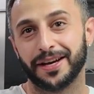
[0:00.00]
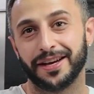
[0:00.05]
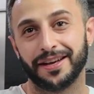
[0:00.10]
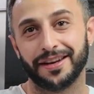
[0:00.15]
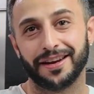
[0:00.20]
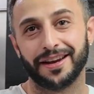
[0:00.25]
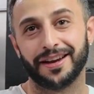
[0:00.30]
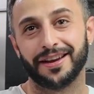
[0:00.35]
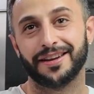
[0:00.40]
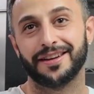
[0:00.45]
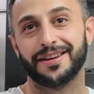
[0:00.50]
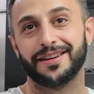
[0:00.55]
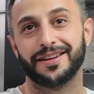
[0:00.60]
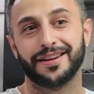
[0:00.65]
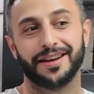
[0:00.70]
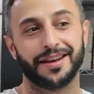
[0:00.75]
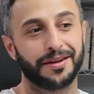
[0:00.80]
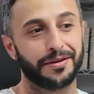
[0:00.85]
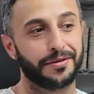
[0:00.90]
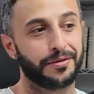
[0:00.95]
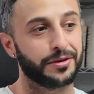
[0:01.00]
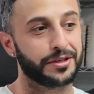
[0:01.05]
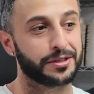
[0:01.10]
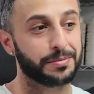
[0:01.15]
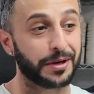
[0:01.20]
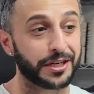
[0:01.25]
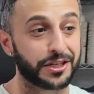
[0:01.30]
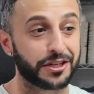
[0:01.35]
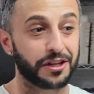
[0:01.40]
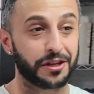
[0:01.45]
And
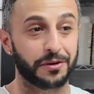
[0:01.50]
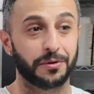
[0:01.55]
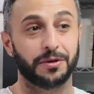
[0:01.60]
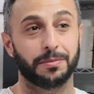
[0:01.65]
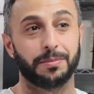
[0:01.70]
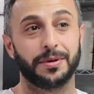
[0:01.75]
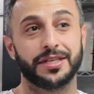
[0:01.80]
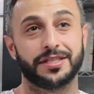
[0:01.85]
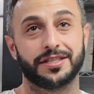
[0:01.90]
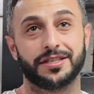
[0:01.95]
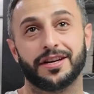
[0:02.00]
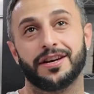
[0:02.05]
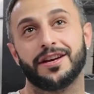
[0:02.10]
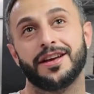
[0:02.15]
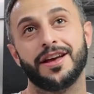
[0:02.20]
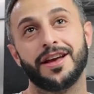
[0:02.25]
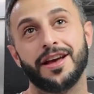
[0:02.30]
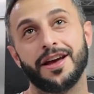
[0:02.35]
especially with pizza,